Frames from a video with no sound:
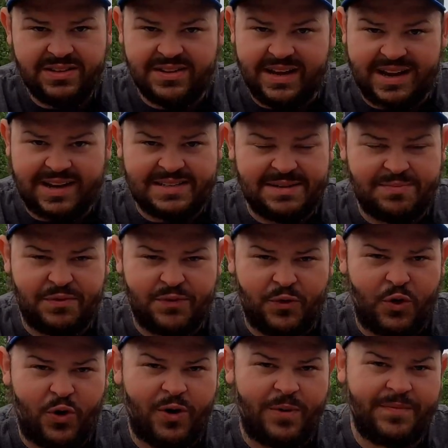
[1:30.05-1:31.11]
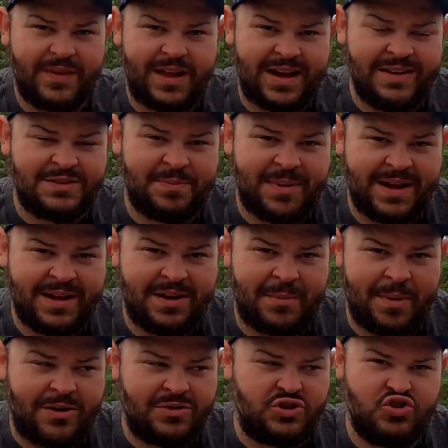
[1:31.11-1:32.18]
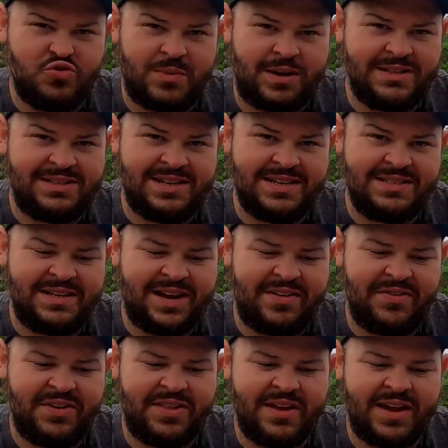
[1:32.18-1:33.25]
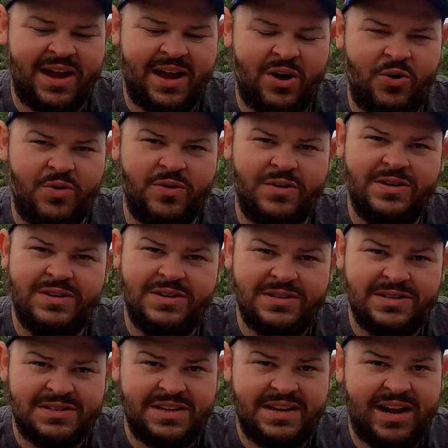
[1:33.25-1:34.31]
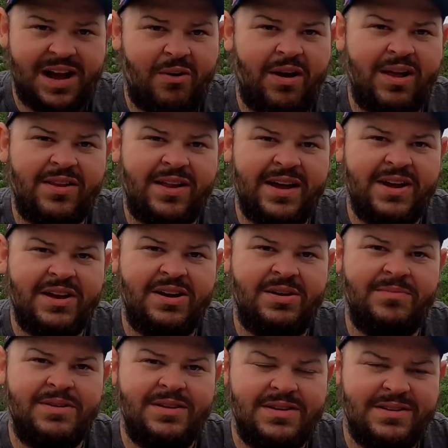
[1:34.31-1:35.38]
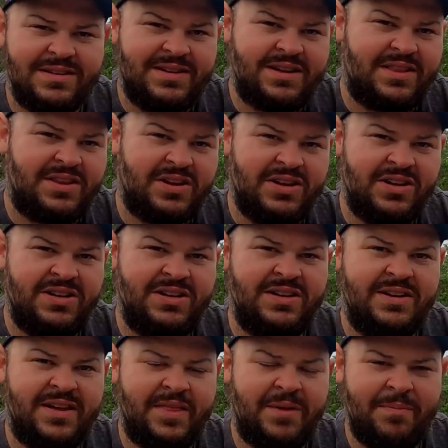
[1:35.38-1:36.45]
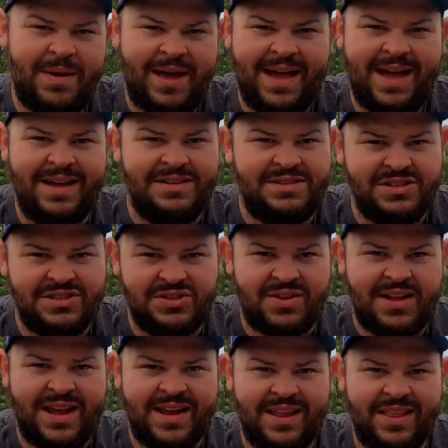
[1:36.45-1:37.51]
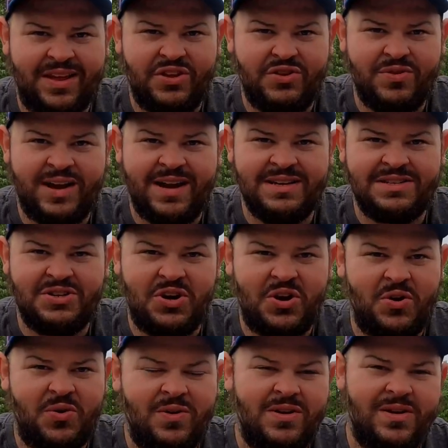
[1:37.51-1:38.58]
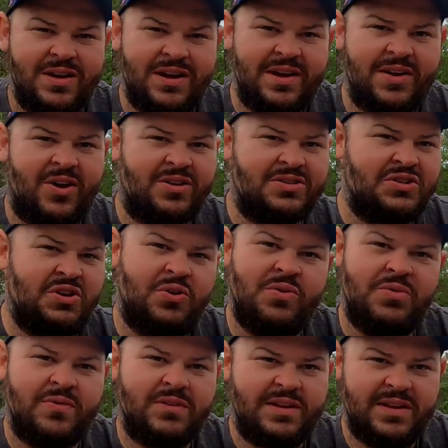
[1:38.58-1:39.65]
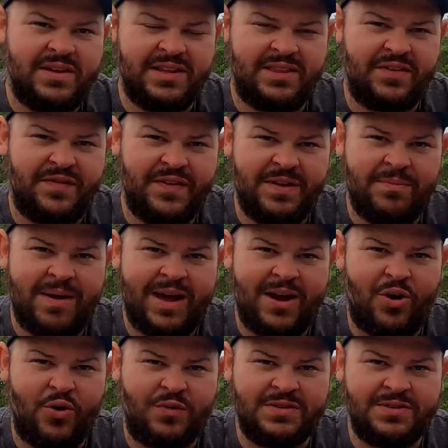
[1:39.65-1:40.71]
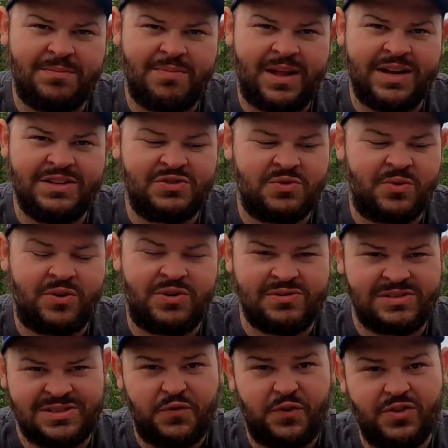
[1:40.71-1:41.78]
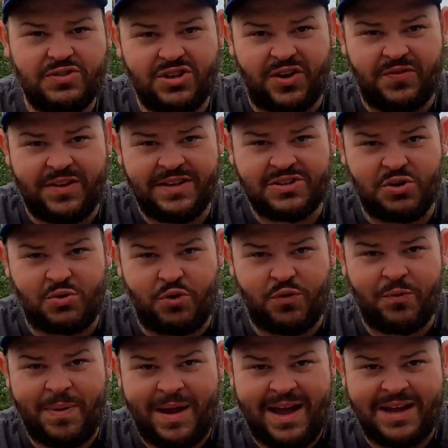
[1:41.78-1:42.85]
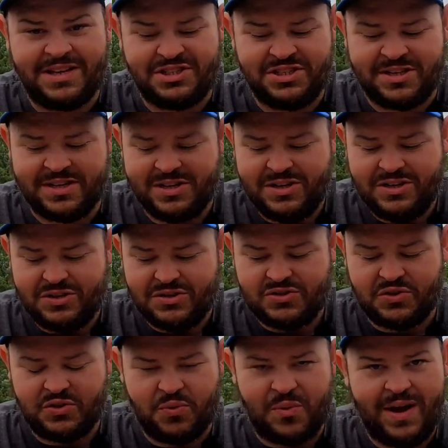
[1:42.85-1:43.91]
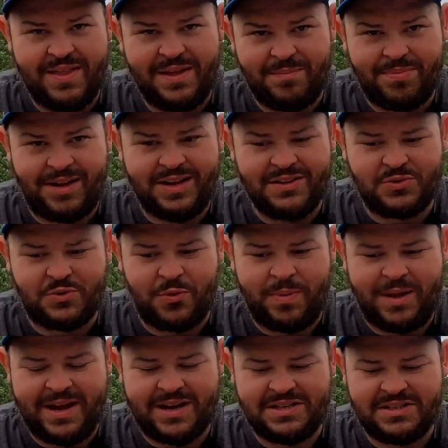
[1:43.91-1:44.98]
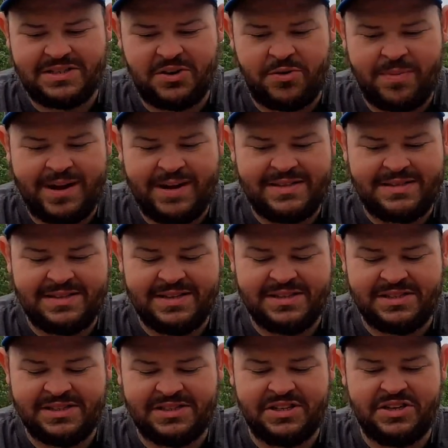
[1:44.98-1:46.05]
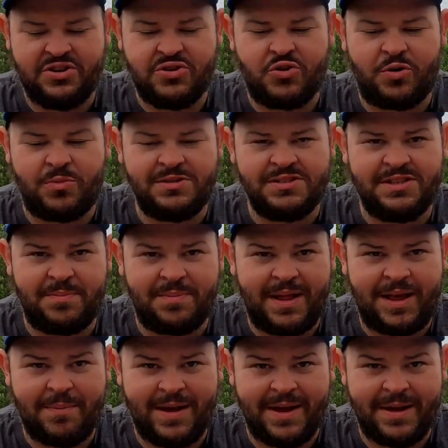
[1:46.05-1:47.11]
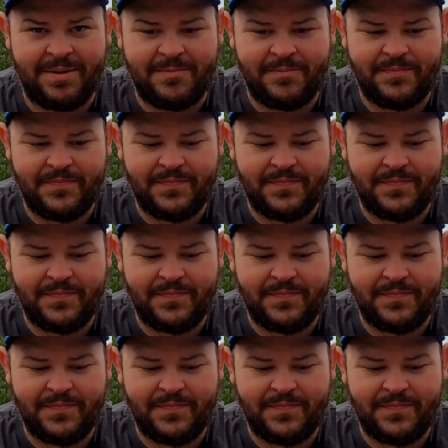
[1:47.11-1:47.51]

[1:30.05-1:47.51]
like I said before, I spent about 2 months testing everything out, seeing how I like them, get the good and the bad, just so that I can let you guys know, and also get the feedback over to Blind Squirrel. So first off, let's go over packaging. So the way that Blind Squirrel packages their baits, it's just in your normal Ziploc bag,